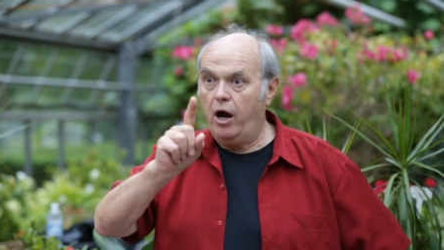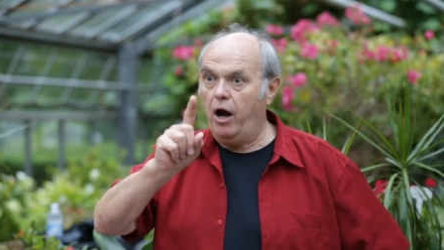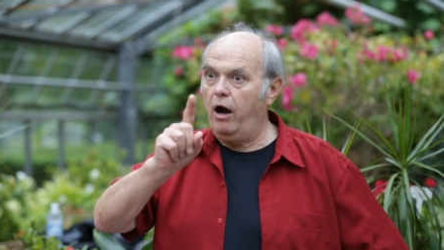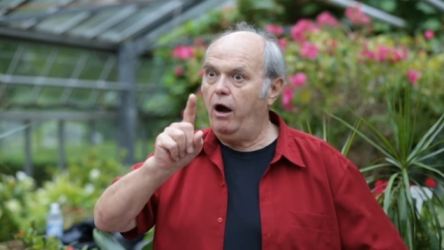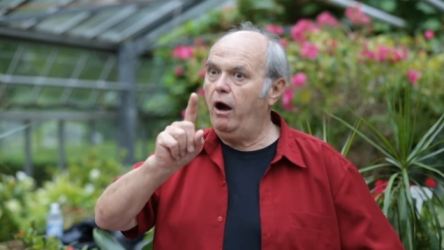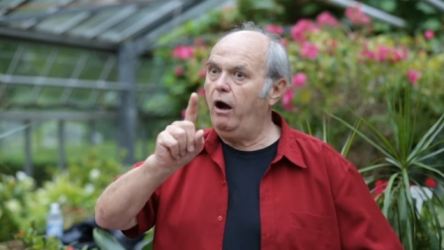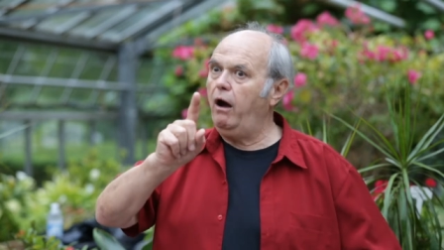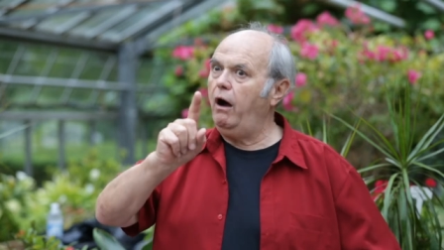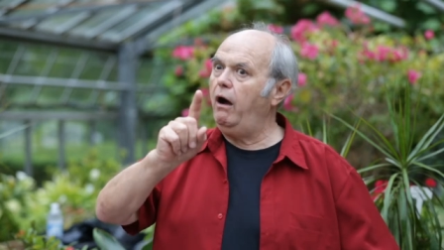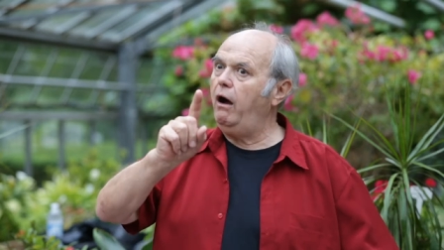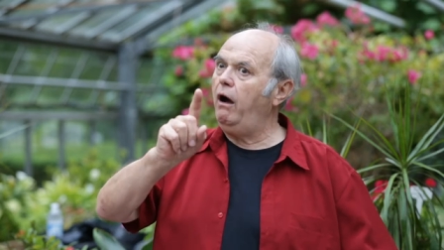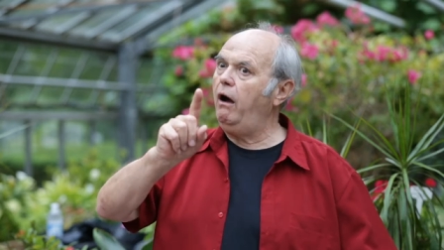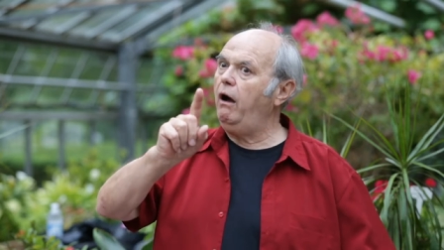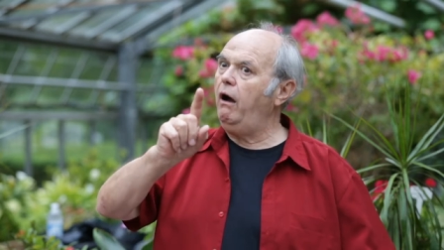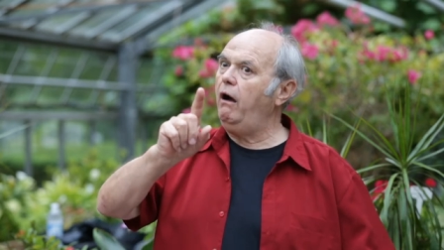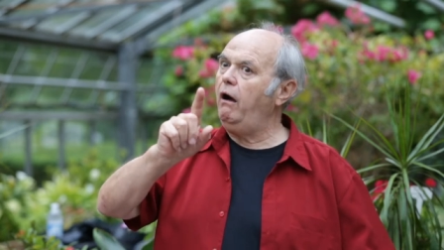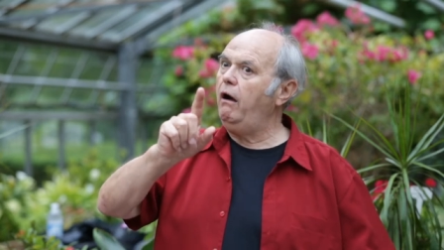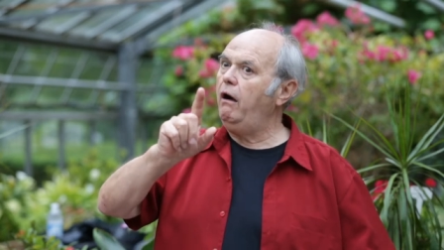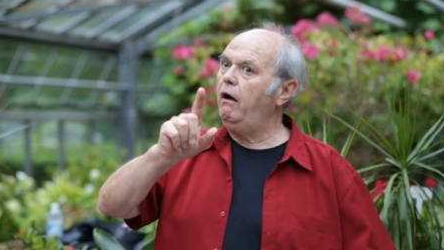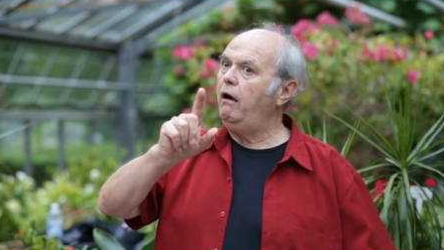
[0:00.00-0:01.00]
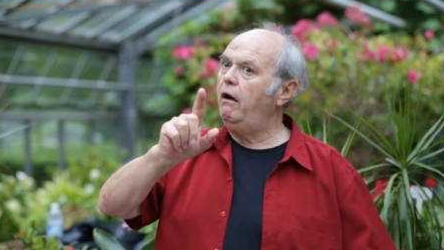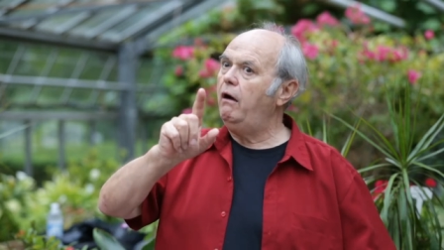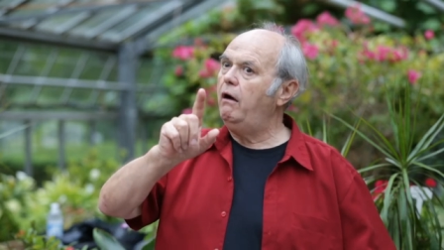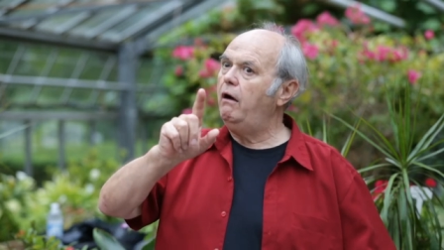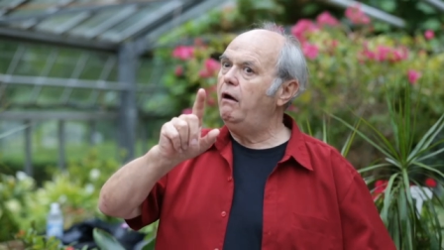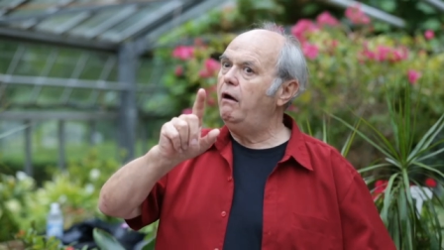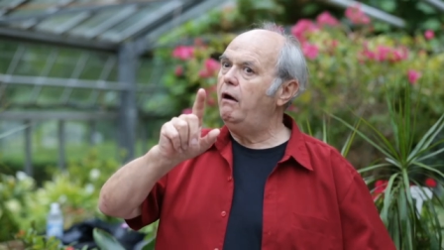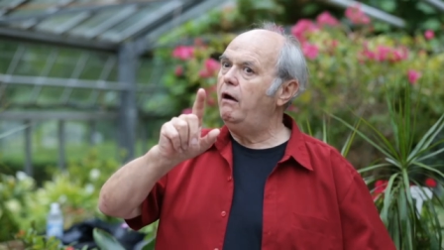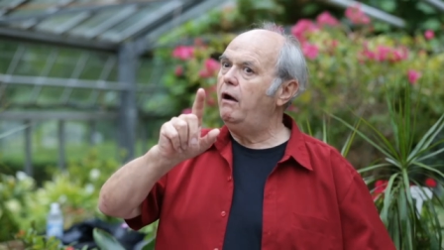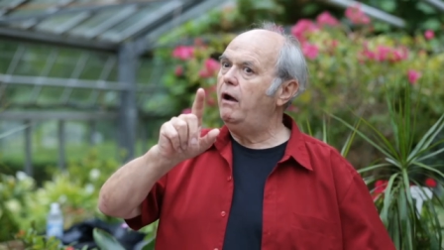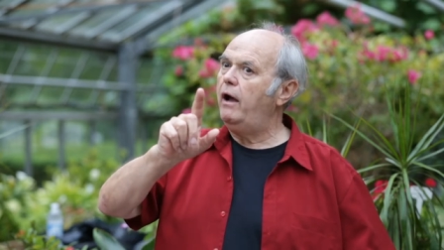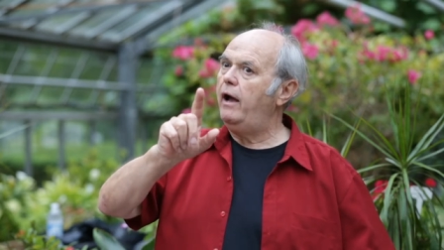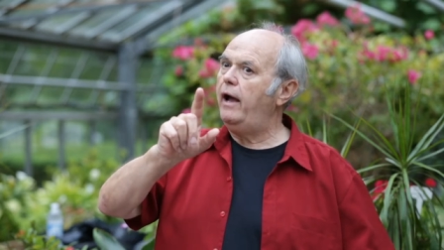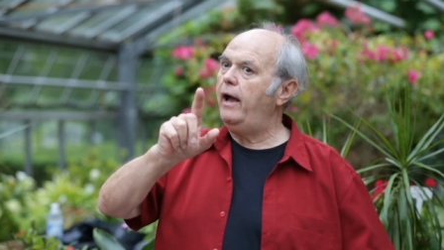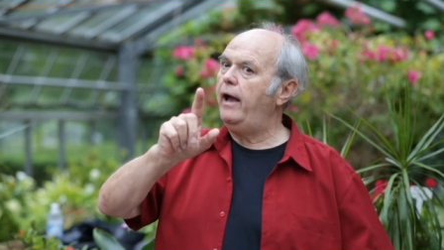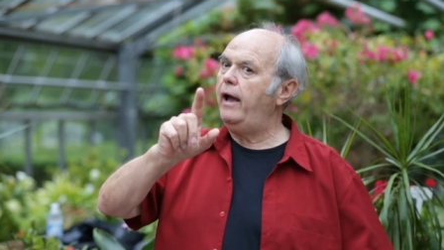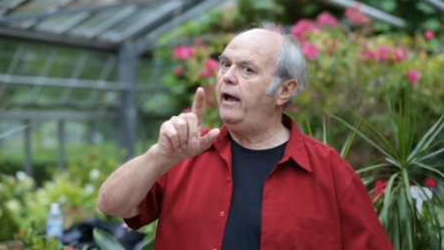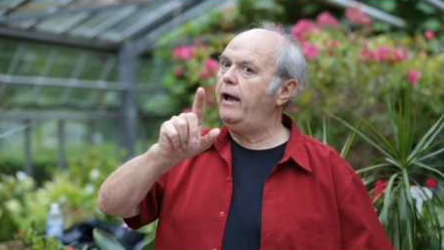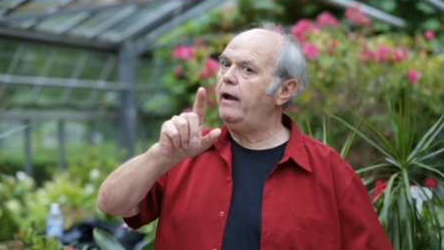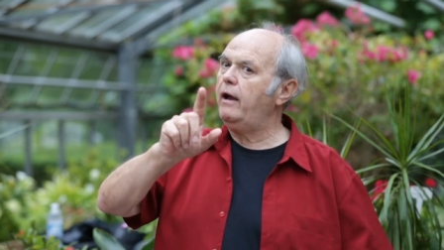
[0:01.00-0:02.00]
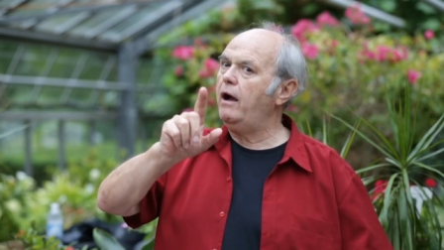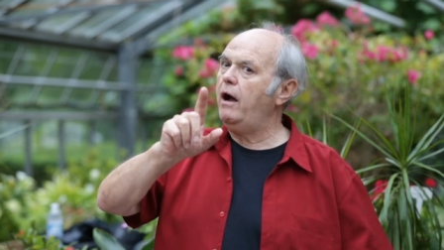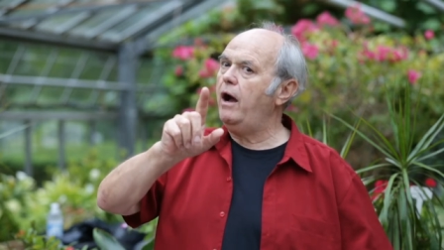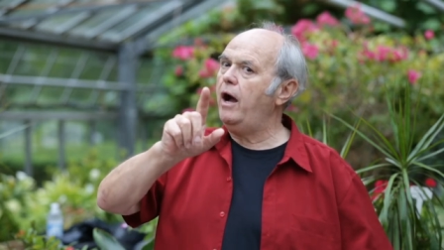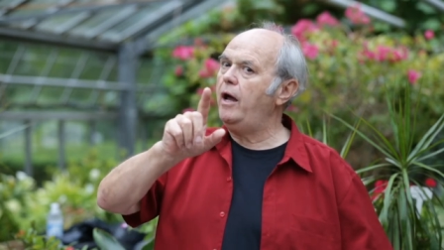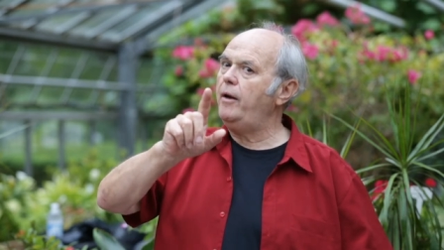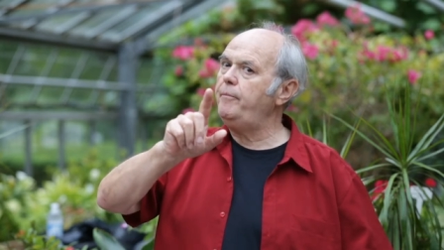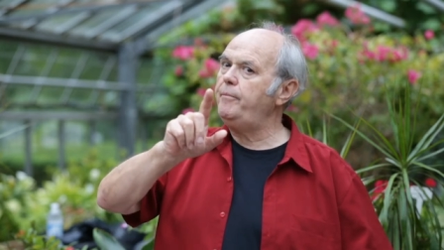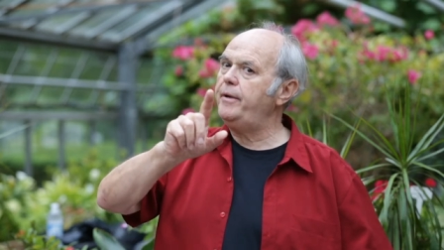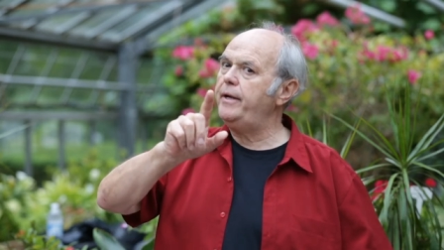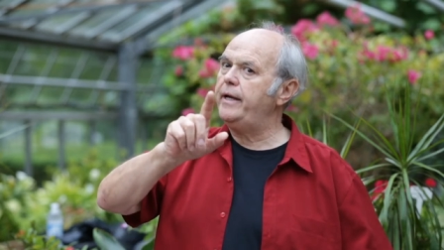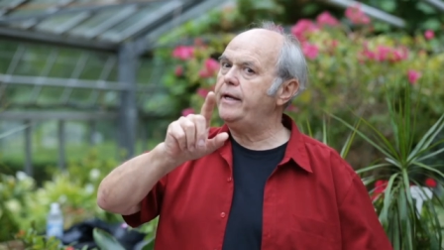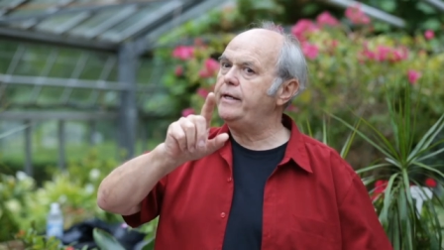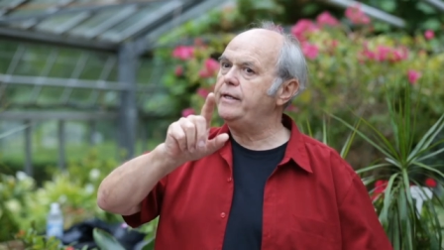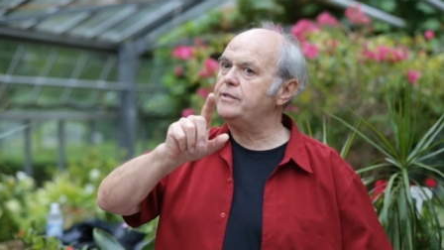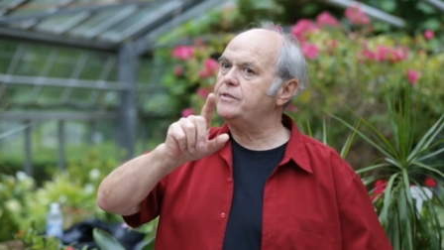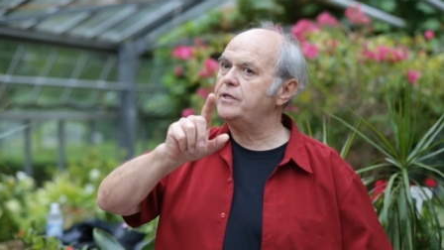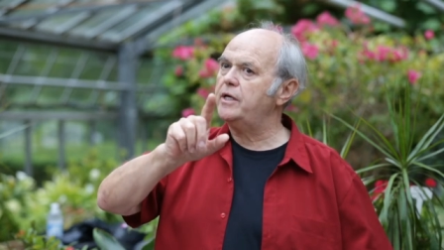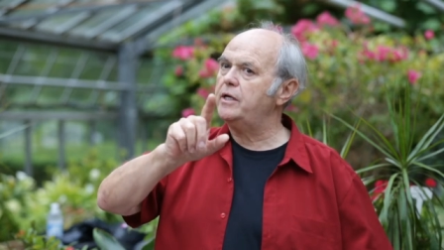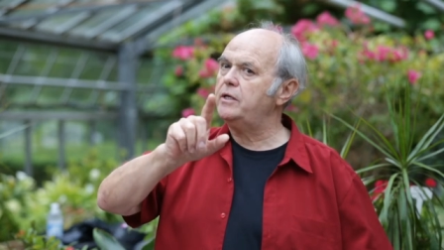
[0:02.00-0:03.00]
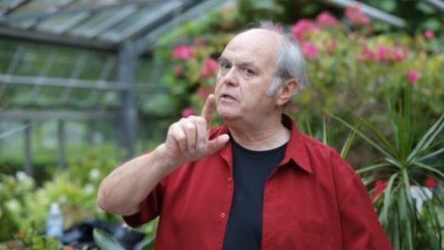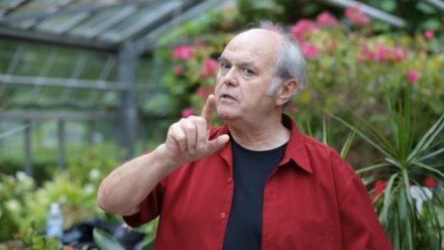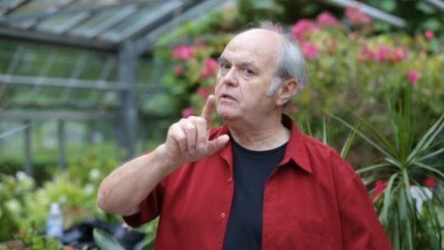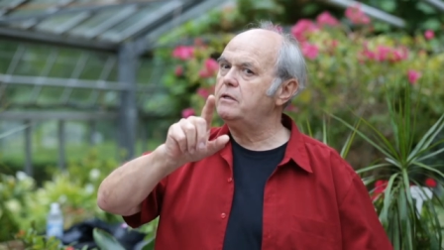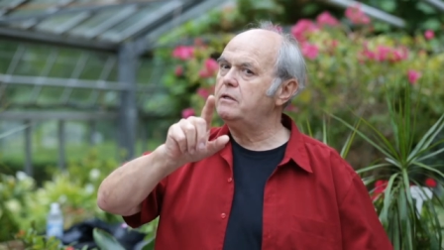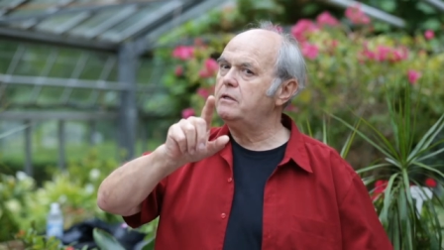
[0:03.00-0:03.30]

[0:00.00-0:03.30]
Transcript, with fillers: oh, oh, oh, hang on, Peg, he said.